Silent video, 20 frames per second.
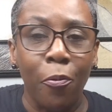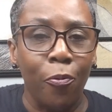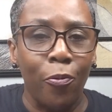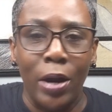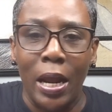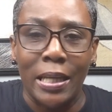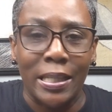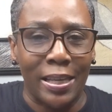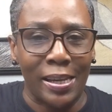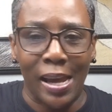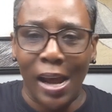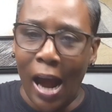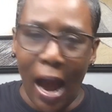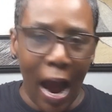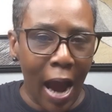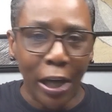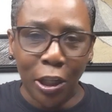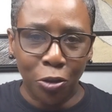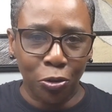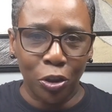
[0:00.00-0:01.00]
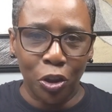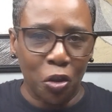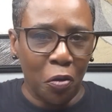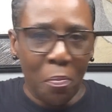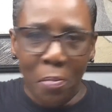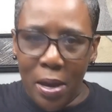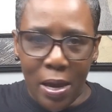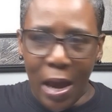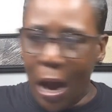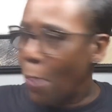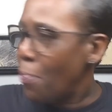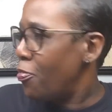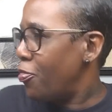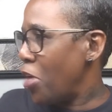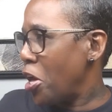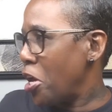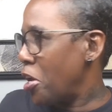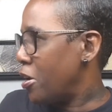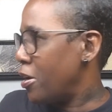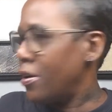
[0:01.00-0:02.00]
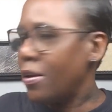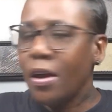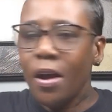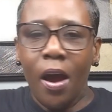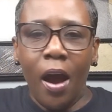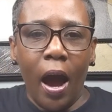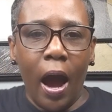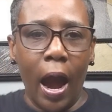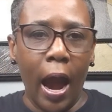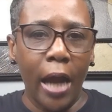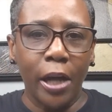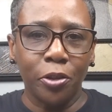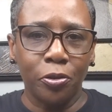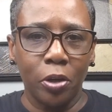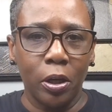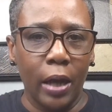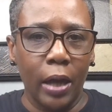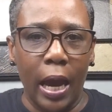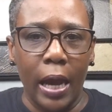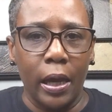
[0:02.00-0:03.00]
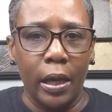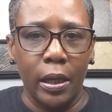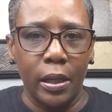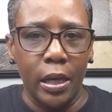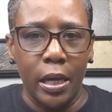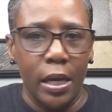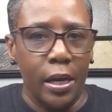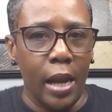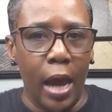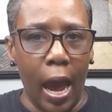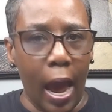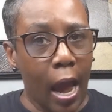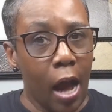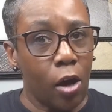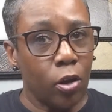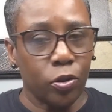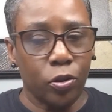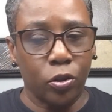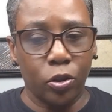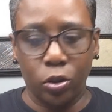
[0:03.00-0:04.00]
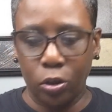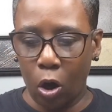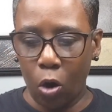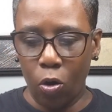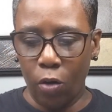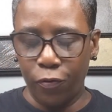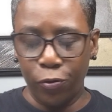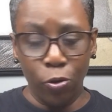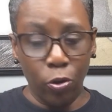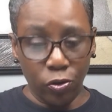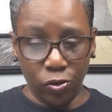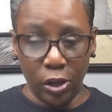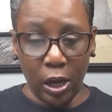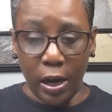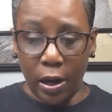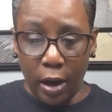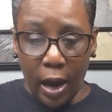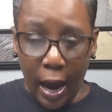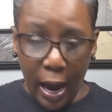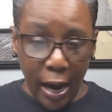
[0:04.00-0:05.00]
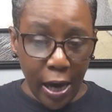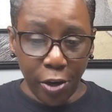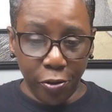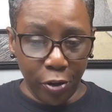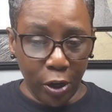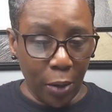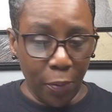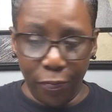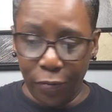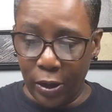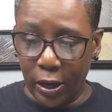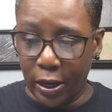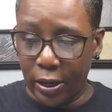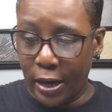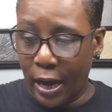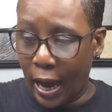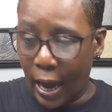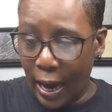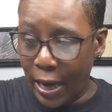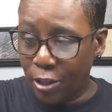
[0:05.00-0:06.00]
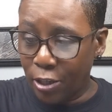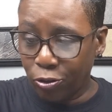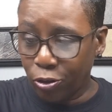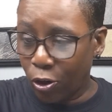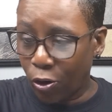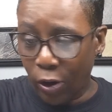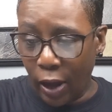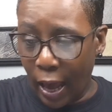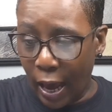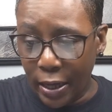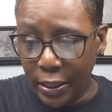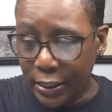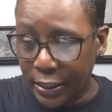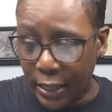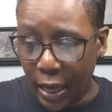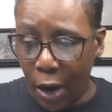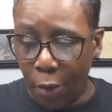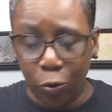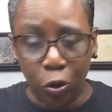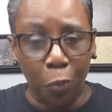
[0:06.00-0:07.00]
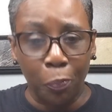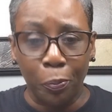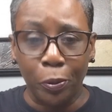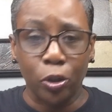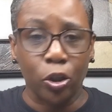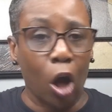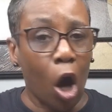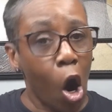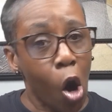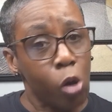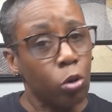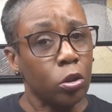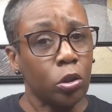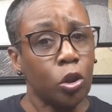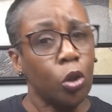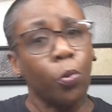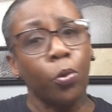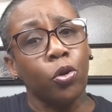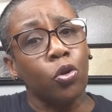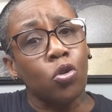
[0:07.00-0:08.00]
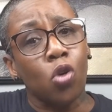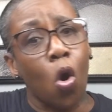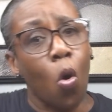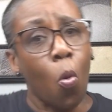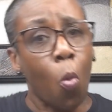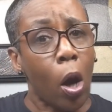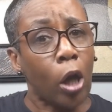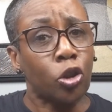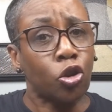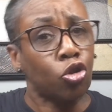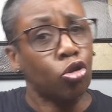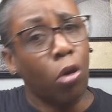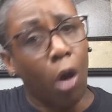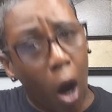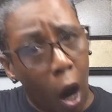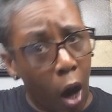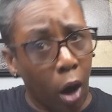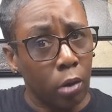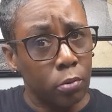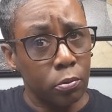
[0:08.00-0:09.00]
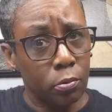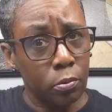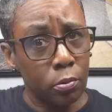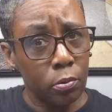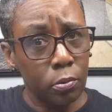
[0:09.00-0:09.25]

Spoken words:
When they say hydrant, to me, I'm thinking hydrant like in the house. So if you say a hydrant, I'm thinking a hydrant on the outside when you put the hose to when you're going to wash your car.